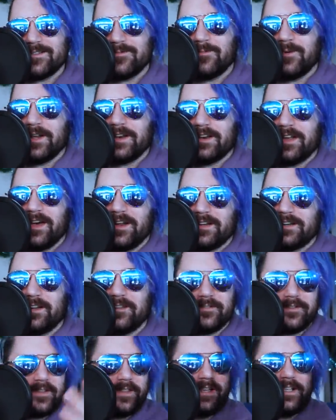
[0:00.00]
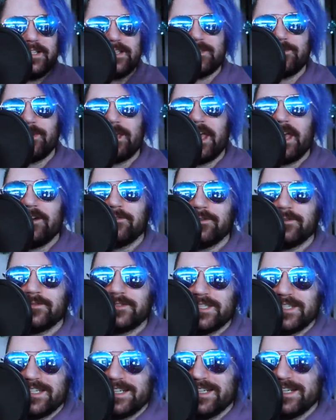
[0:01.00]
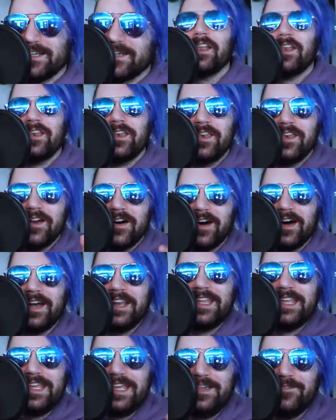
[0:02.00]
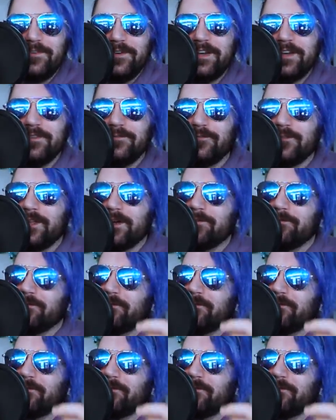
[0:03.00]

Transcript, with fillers: and whatnot and other things that we have of today. Not even a flip